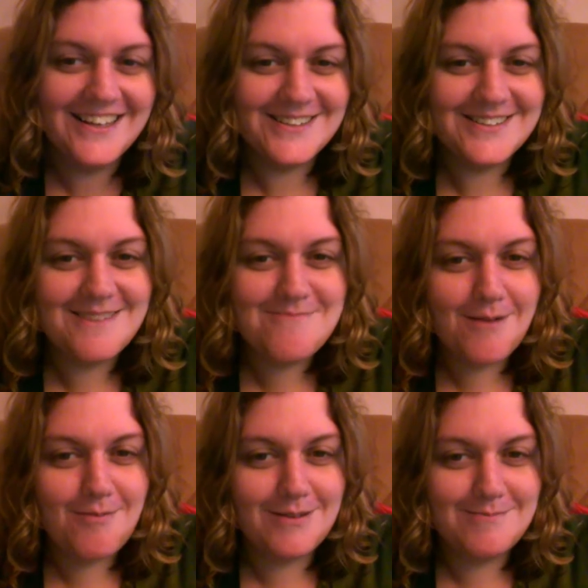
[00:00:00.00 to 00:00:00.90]
I'm
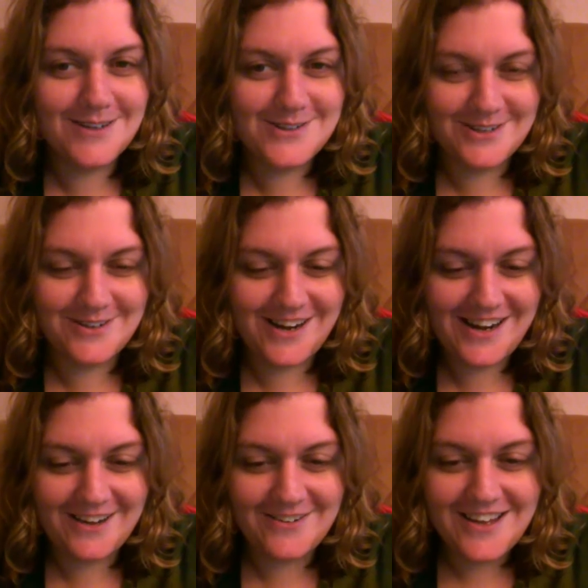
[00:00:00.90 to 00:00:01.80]
probably blushing right
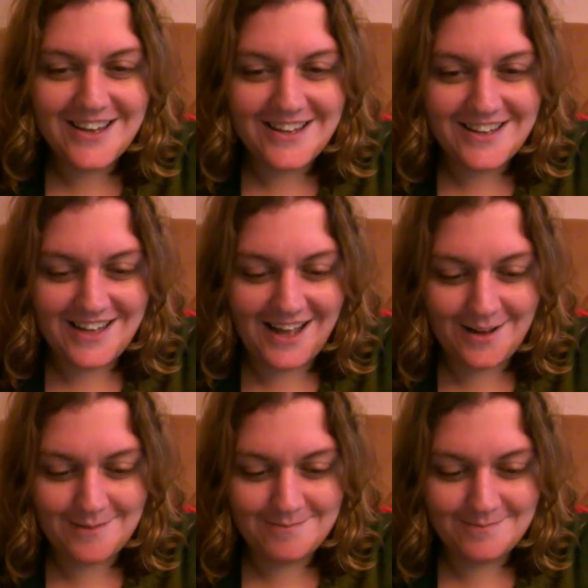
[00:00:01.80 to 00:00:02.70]
now.
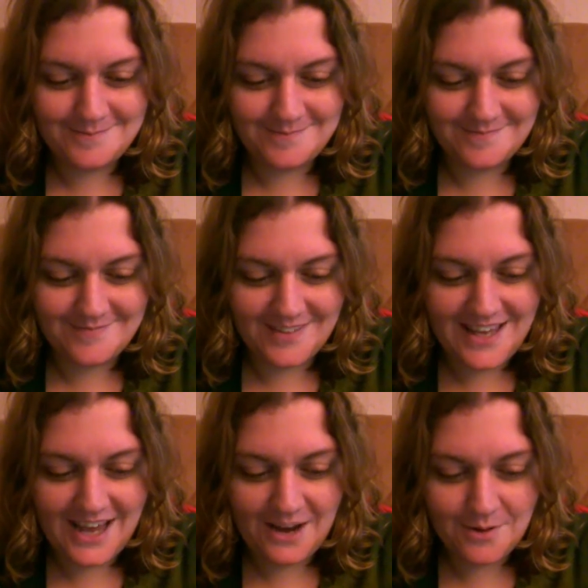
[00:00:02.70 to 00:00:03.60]
Um,
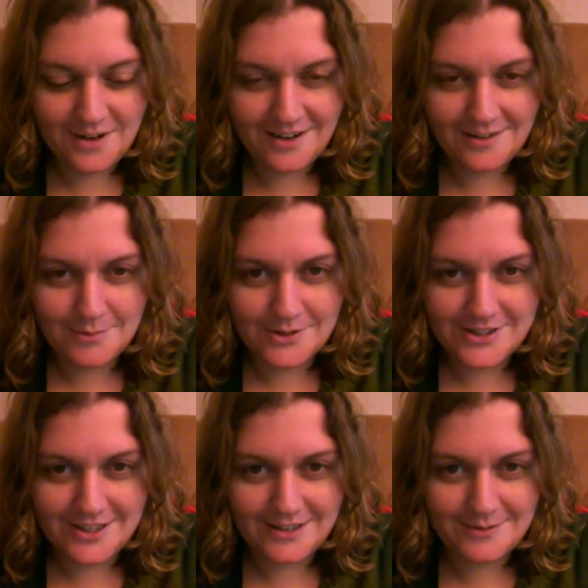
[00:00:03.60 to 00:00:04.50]
yeah, we're kind of
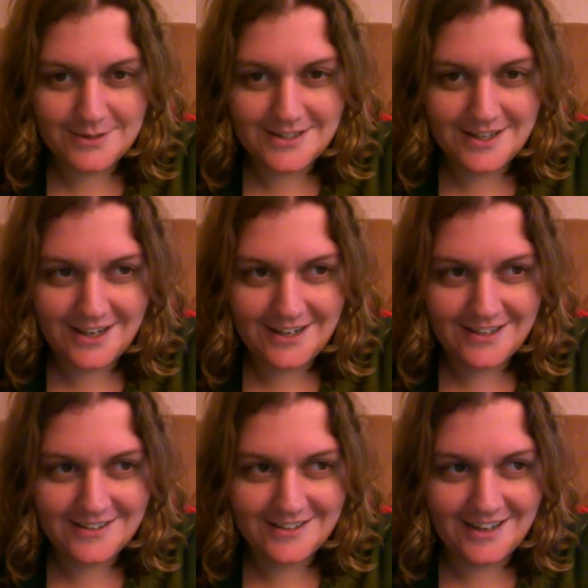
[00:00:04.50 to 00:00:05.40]
mushy. We
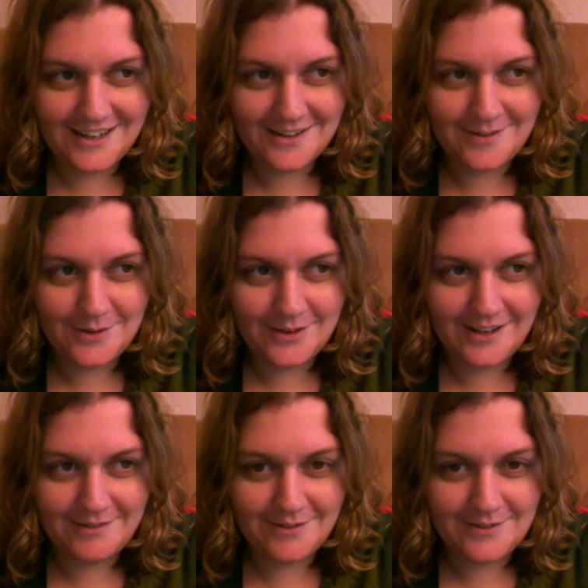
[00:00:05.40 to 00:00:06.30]
say, I love you
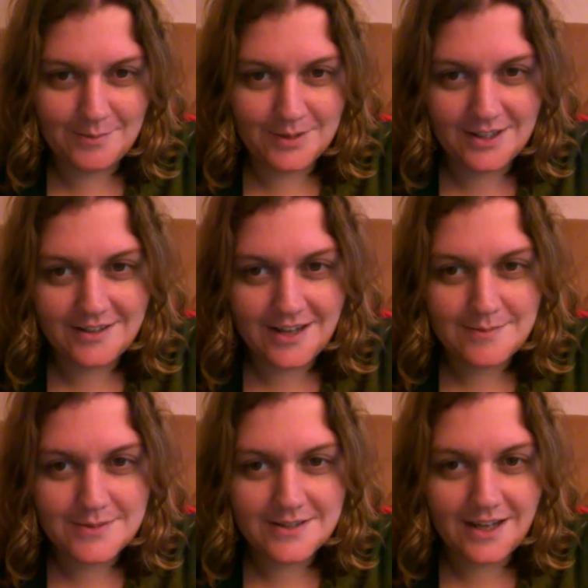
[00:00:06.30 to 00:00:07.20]
like 50 million
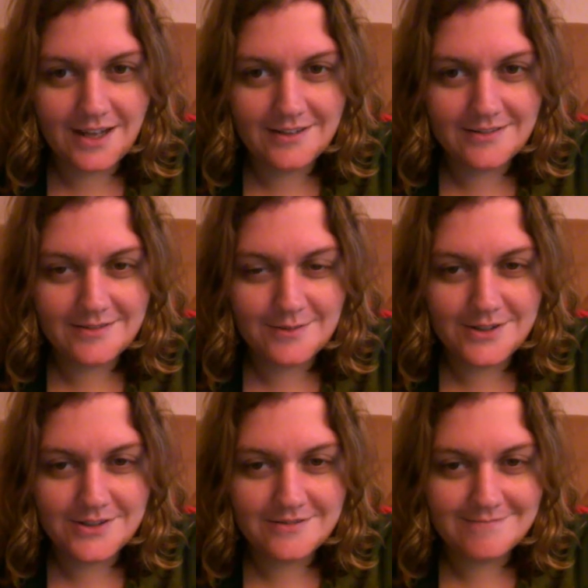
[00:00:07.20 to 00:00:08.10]
times a day,
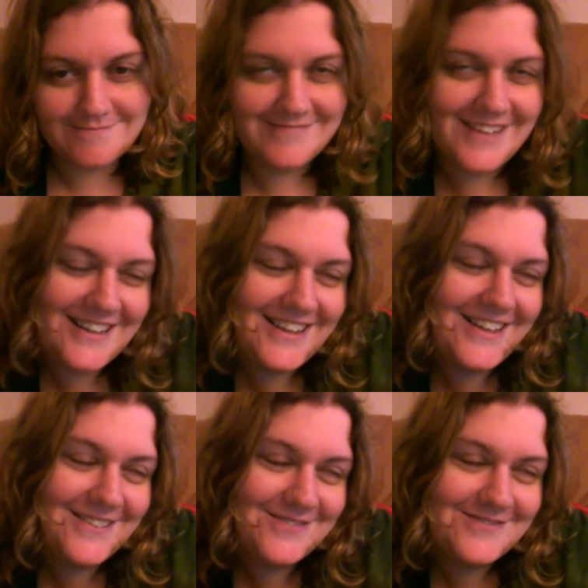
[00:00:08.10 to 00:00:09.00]
which I
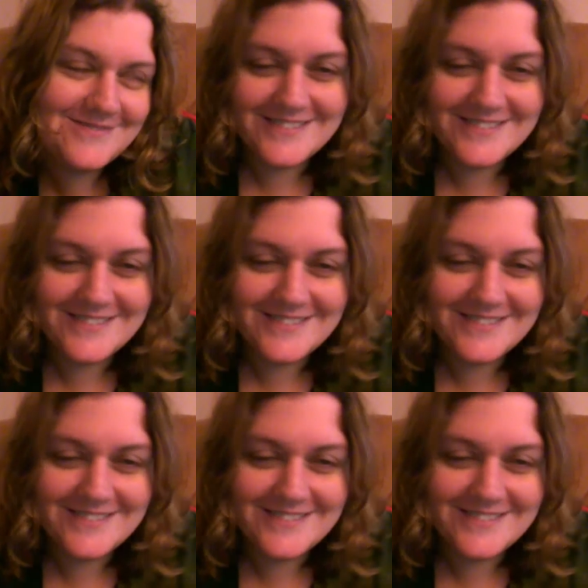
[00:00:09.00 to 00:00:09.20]
love.